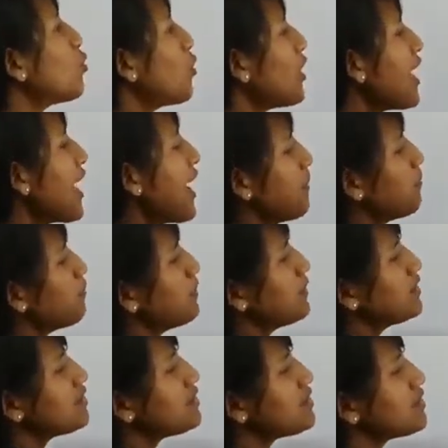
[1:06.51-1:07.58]
what
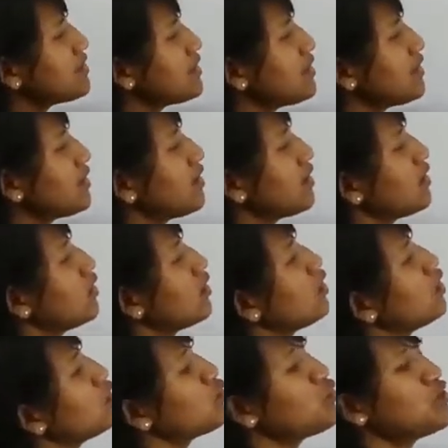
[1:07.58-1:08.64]
happens
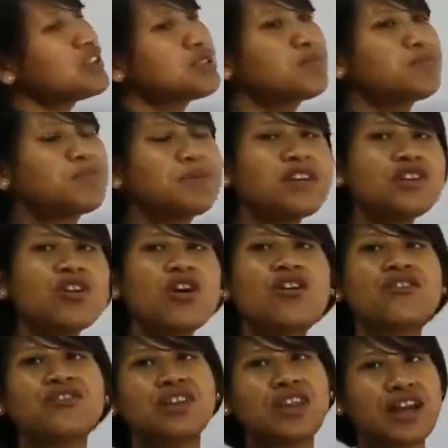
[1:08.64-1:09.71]
to the speed
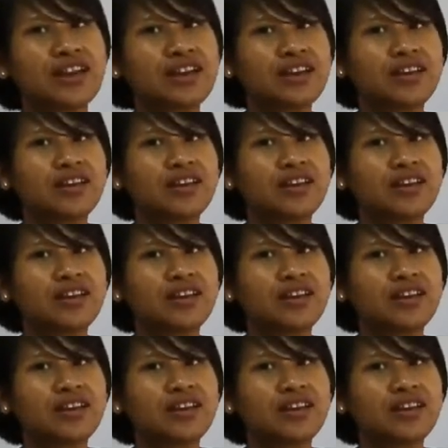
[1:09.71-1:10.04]
of light,